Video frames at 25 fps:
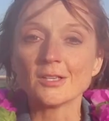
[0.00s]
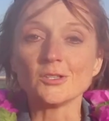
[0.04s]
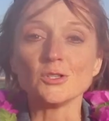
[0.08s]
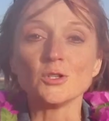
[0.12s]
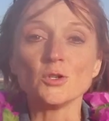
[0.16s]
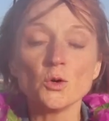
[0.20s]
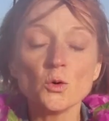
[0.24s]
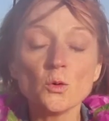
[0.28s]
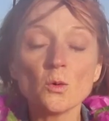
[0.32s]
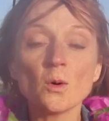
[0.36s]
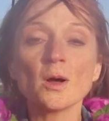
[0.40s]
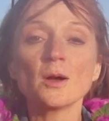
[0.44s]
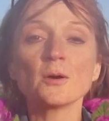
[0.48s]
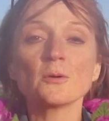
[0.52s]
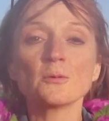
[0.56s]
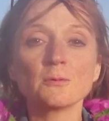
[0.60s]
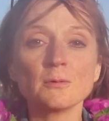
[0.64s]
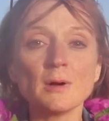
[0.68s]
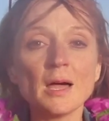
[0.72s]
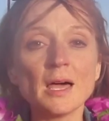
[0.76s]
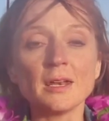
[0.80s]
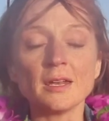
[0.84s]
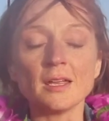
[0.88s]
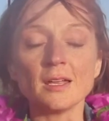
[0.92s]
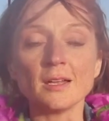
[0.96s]
You are
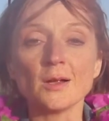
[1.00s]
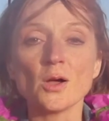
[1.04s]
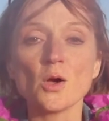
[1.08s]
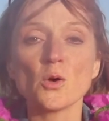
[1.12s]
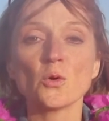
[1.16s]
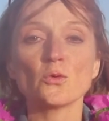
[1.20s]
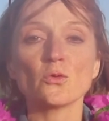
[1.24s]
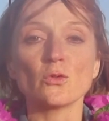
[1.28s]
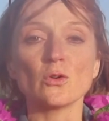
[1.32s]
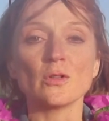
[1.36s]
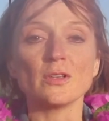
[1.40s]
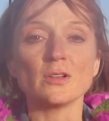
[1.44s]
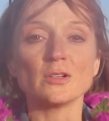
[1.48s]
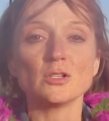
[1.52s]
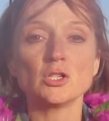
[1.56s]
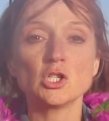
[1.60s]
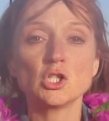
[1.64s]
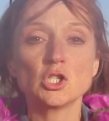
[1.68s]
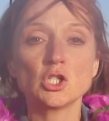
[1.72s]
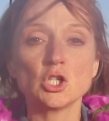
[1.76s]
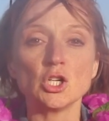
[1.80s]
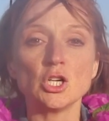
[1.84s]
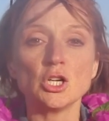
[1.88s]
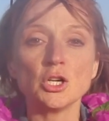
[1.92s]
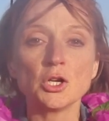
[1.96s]
ready for the
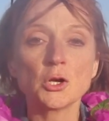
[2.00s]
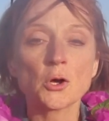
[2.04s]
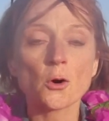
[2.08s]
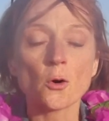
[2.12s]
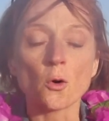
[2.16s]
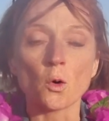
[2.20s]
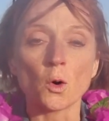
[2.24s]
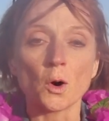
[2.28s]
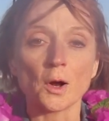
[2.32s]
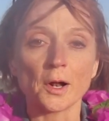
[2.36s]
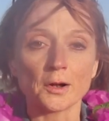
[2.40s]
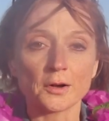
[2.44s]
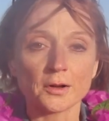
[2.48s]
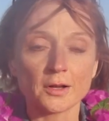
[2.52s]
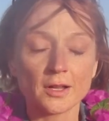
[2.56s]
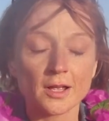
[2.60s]
G chord.